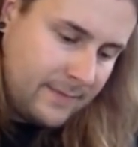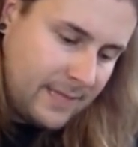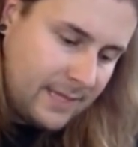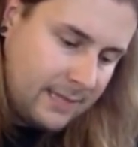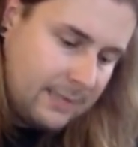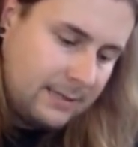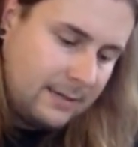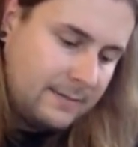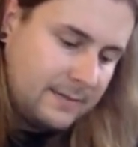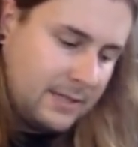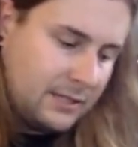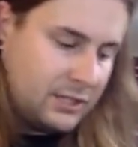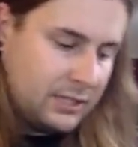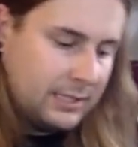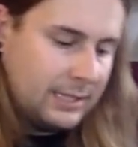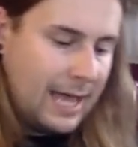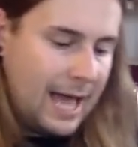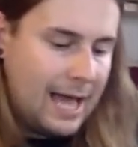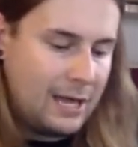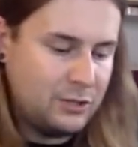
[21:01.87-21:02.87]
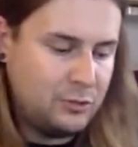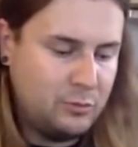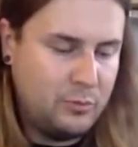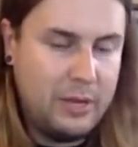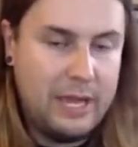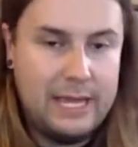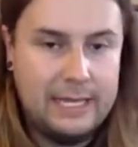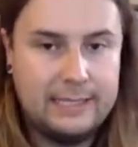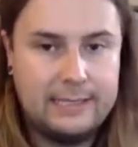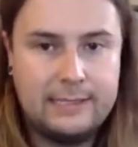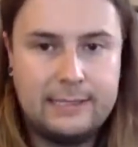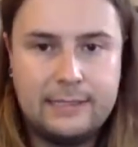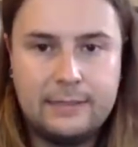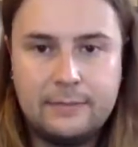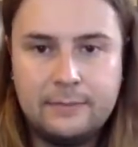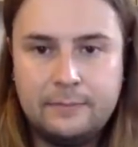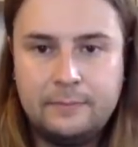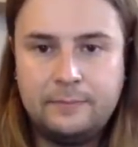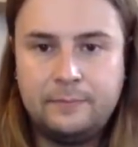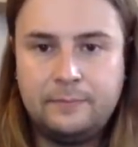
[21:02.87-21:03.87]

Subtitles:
Because I'm such a large beast.